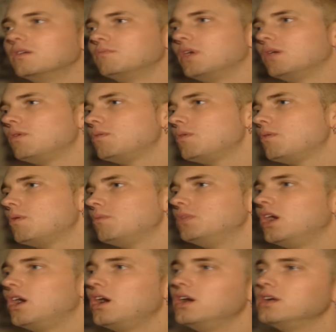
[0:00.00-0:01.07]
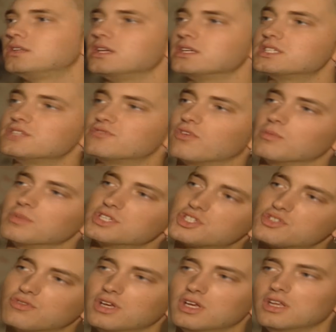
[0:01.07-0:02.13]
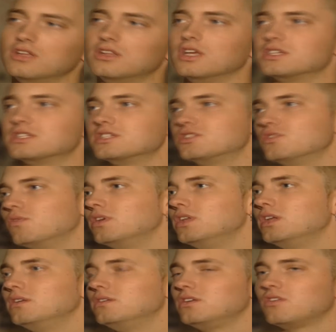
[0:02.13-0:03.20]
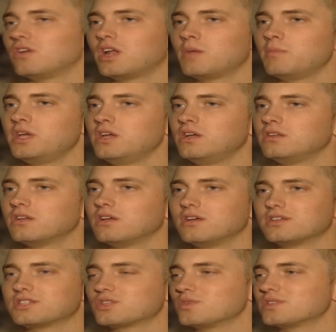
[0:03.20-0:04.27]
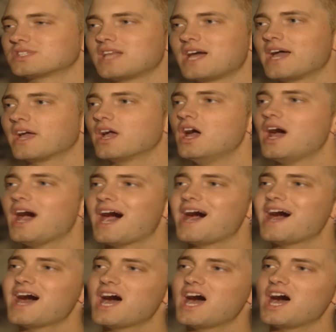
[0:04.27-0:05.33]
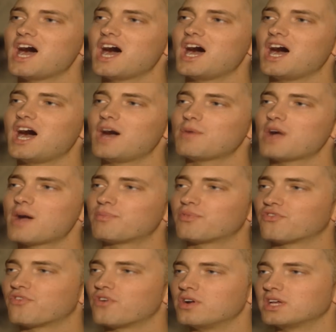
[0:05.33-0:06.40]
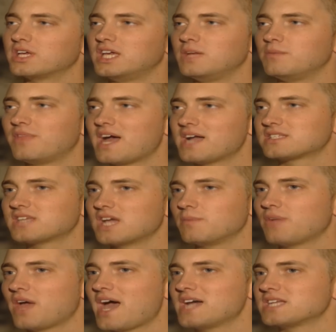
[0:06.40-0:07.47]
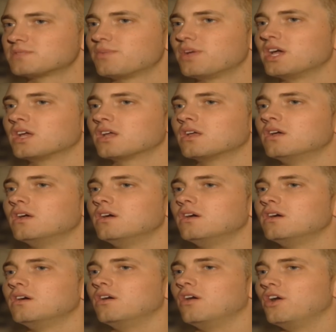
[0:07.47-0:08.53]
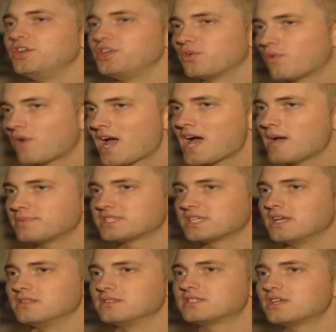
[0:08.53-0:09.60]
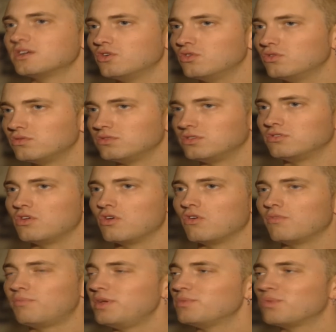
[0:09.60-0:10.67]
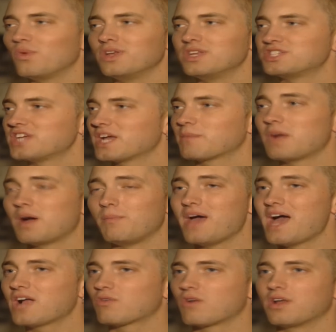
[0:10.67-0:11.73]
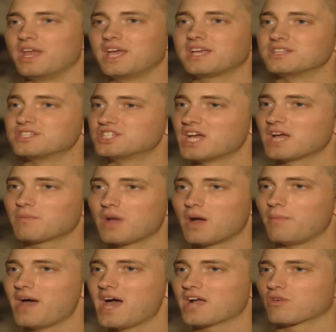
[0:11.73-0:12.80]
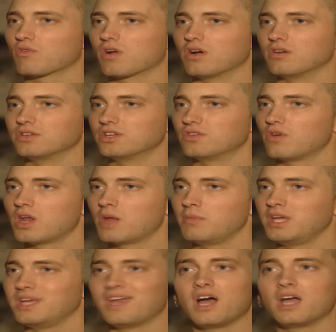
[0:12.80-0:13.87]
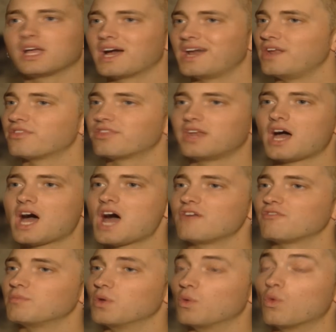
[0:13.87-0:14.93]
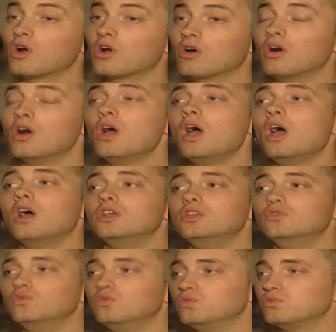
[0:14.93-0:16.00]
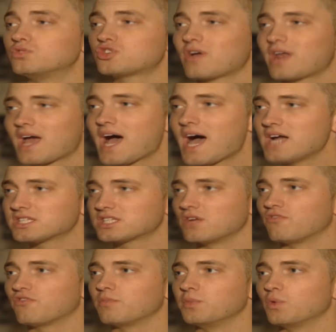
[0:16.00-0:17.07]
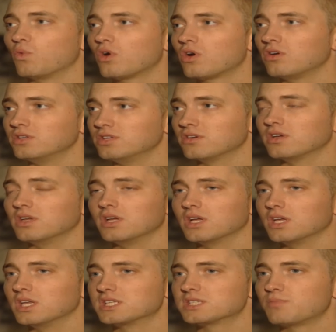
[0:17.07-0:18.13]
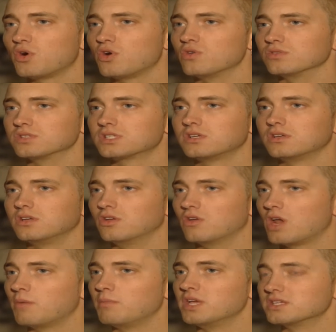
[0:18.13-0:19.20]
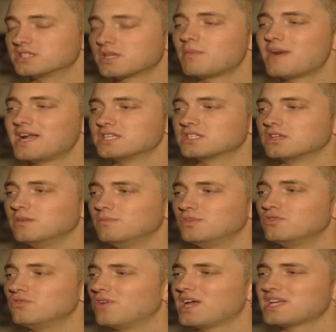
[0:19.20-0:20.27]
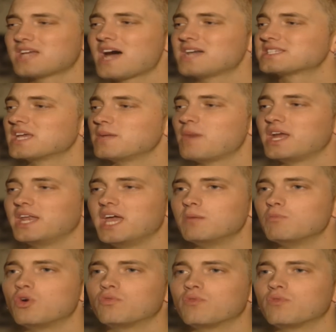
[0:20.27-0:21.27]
blah blah blah blah blah. He thinks he's from the street. He thinks he's doing, you know what I mean? So it's like I prefer to keep that type of aspect under wraps until, you know, if people want to check my background, they can check my background. You know what I mean? I ain't got nothing to hide from the world. You try to hide something from the world, you're gonna get exposed. You know what I mean? Somebody's gonna, you know, I say my name